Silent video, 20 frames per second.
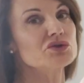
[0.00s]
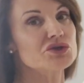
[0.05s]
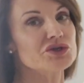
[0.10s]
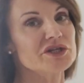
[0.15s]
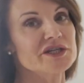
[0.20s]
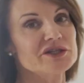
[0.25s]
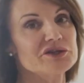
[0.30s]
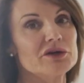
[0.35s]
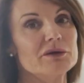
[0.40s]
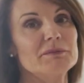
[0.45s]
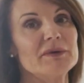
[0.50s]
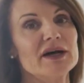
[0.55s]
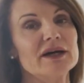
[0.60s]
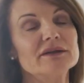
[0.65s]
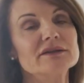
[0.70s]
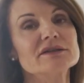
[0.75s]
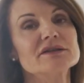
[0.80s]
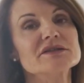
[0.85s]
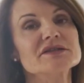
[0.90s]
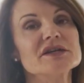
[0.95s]
tree topper
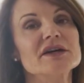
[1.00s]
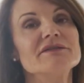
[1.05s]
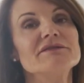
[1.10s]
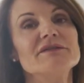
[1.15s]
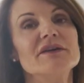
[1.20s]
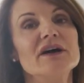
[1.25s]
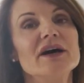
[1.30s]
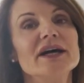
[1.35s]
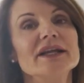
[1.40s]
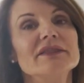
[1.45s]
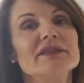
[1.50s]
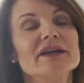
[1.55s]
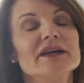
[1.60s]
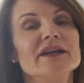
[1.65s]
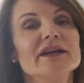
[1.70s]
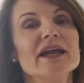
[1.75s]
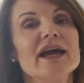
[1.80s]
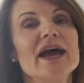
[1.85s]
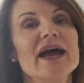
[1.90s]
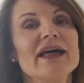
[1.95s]
because I find
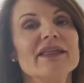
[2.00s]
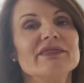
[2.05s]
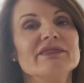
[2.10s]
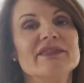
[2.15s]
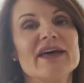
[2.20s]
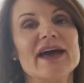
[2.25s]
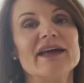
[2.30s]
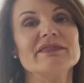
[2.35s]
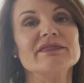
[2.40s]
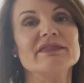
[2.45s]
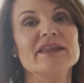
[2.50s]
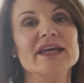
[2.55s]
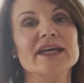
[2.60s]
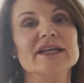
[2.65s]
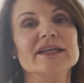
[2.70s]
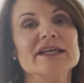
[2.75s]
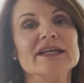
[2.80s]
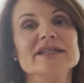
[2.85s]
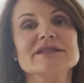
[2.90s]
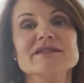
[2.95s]
that
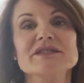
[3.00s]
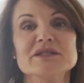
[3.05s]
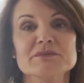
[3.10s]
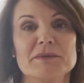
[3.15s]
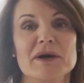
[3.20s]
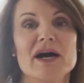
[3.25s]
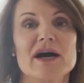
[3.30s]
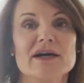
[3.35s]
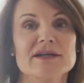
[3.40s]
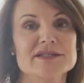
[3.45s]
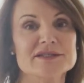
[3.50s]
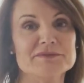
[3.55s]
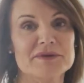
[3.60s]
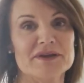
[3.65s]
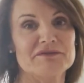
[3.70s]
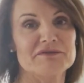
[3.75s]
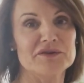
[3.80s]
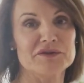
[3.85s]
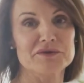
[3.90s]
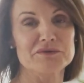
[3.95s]
then inspires me
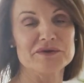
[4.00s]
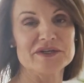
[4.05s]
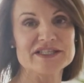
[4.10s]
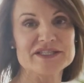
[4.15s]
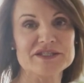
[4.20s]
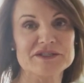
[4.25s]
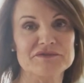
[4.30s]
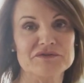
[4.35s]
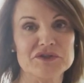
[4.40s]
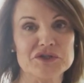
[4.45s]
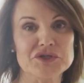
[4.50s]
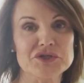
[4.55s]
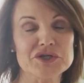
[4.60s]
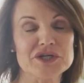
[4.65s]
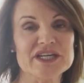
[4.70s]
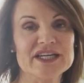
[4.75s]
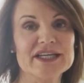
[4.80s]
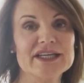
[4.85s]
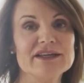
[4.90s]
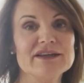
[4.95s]
for the rest of the
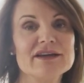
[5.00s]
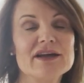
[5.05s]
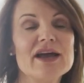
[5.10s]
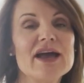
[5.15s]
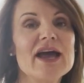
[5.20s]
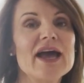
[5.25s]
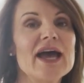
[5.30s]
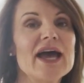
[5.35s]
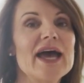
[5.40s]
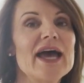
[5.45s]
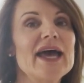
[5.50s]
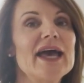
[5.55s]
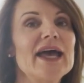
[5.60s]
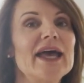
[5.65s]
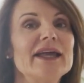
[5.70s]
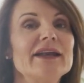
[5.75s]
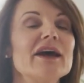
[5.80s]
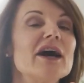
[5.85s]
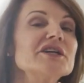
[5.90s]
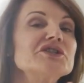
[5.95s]
tree.
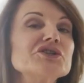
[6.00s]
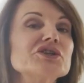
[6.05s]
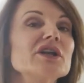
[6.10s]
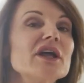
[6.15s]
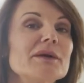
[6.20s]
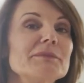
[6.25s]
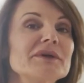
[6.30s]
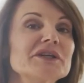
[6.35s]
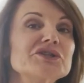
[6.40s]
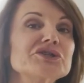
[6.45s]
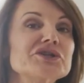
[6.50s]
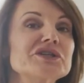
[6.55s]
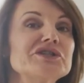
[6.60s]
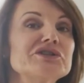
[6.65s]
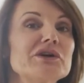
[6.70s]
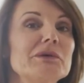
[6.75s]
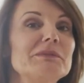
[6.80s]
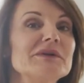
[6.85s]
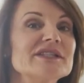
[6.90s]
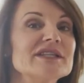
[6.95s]
And I do like my tree
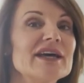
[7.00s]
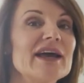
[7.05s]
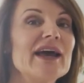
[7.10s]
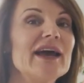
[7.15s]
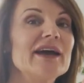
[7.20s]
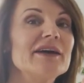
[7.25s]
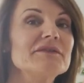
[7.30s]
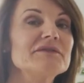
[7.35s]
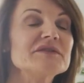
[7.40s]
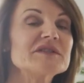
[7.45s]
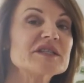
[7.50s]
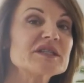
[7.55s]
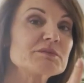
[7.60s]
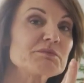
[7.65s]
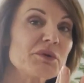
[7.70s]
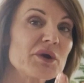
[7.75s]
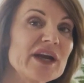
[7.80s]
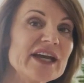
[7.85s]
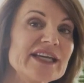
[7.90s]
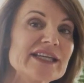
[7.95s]
topper to have
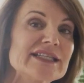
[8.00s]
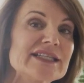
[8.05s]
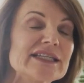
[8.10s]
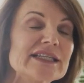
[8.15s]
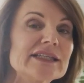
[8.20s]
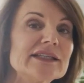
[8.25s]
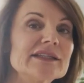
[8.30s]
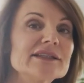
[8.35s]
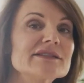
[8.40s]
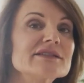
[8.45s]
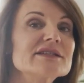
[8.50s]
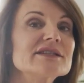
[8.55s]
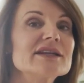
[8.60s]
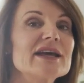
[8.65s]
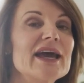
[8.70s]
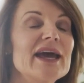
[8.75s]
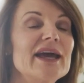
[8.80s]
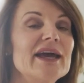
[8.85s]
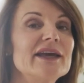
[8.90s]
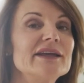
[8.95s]
sprays in it
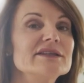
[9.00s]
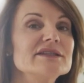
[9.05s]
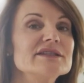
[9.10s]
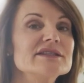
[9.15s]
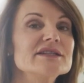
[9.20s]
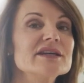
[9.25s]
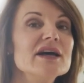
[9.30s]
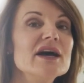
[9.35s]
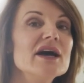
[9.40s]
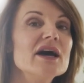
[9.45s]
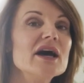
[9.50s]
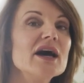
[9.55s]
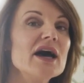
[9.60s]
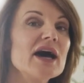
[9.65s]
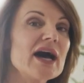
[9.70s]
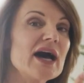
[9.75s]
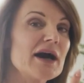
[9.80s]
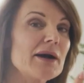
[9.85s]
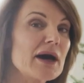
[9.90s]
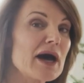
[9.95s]
and
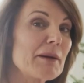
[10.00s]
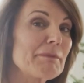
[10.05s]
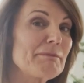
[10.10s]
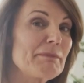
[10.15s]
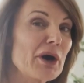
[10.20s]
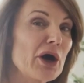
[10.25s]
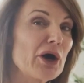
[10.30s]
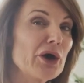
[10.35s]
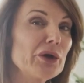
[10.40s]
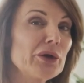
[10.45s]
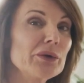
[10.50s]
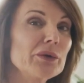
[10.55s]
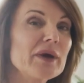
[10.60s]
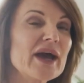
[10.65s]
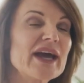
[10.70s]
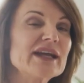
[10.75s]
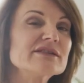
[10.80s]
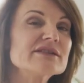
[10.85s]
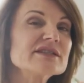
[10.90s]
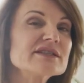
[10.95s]
a bow,
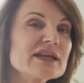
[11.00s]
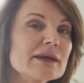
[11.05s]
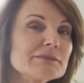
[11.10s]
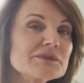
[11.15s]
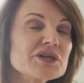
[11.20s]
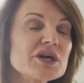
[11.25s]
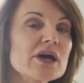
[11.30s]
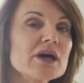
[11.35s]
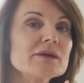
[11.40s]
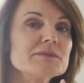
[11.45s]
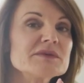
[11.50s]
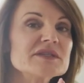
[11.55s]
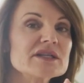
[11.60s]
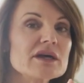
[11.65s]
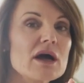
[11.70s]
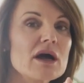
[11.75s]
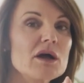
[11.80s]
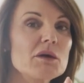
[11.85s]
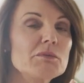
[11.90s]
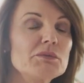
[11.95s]
and sometimes I'll